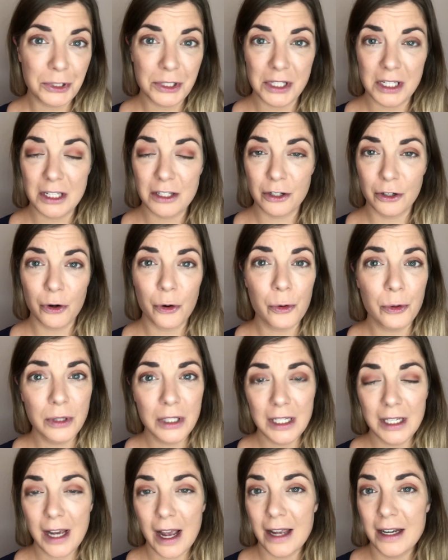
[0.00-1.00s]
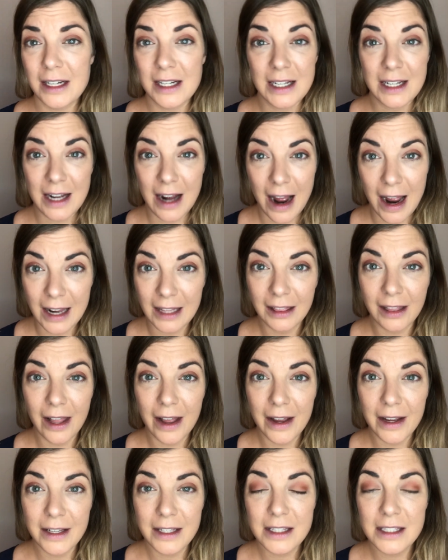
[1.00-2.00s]
These are only kind of
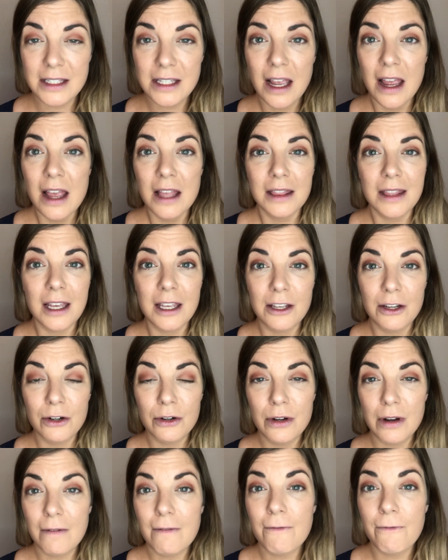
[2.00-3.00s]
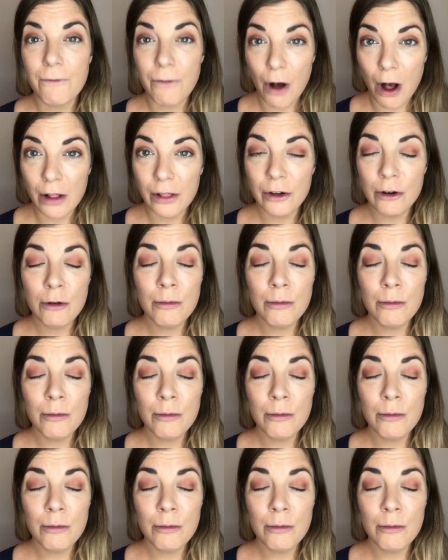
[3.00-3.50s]
guidelines that you can follow,